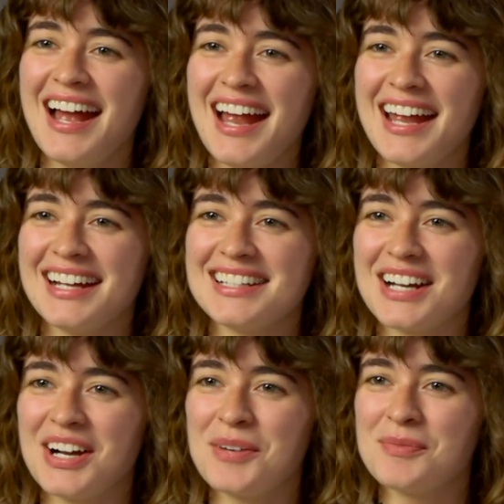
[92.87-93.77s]
And
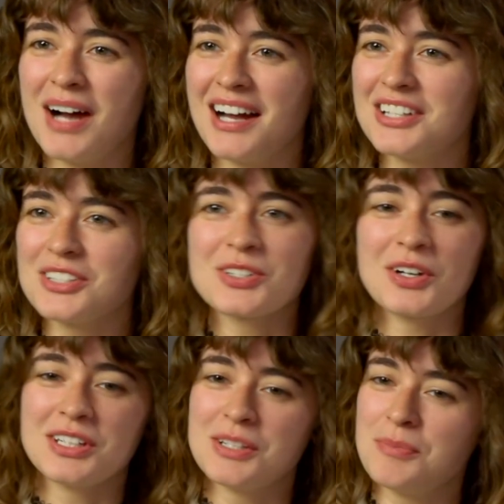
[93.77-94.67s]
I just
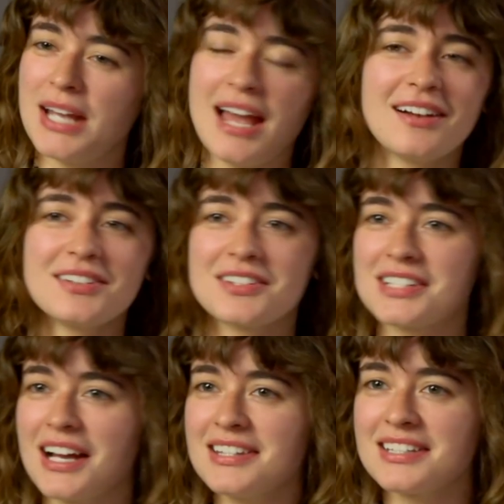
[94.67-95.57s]
started PAing on their
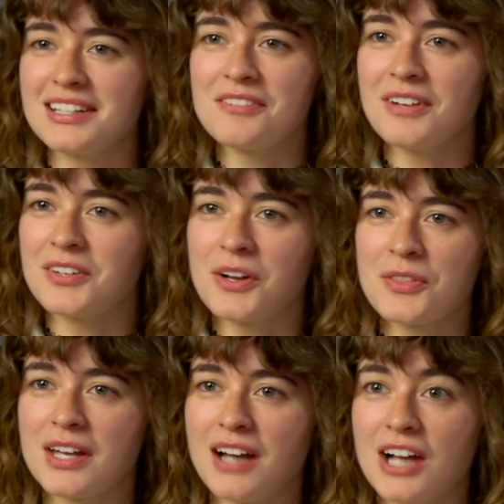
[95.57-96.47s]
sets, and I found out
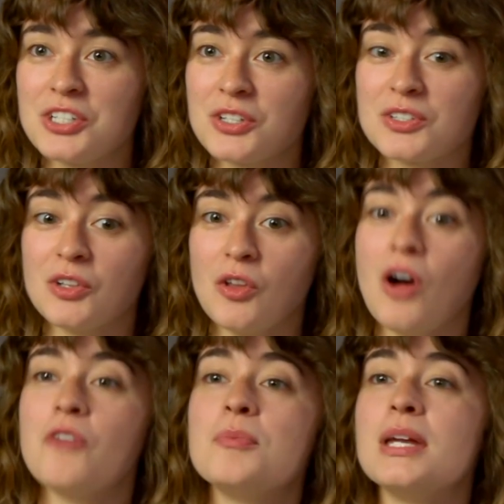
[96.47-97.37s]
that I just
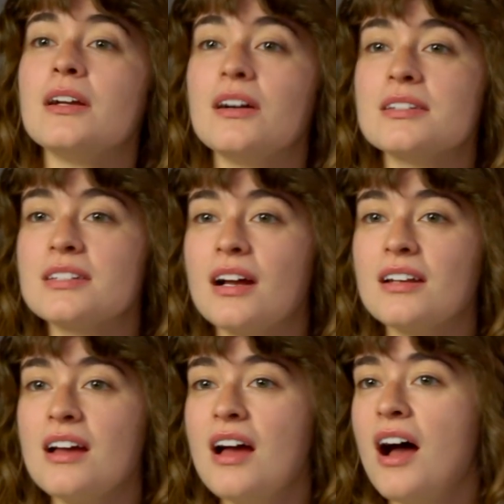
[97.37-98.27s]
love being on set.